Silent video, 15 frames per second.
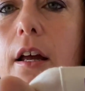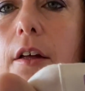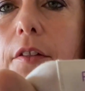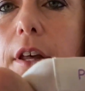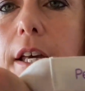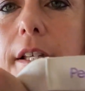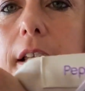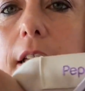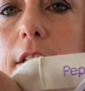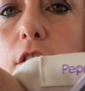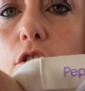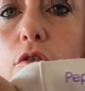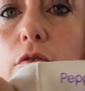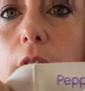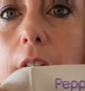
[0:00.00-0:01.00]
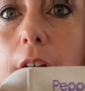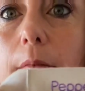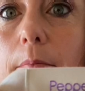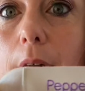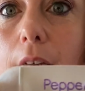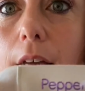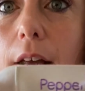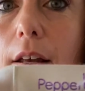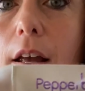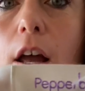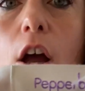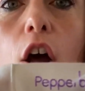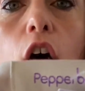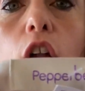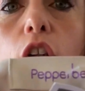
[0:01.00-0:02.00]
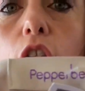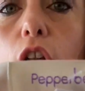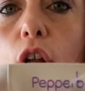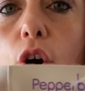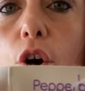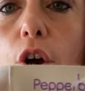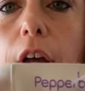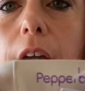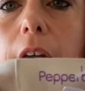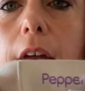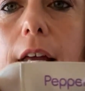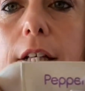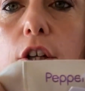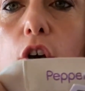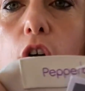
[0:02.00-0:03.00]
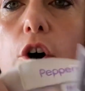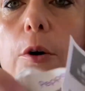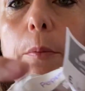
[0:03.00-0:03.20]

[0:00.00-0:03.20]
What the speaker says: This is a great make. Look it up.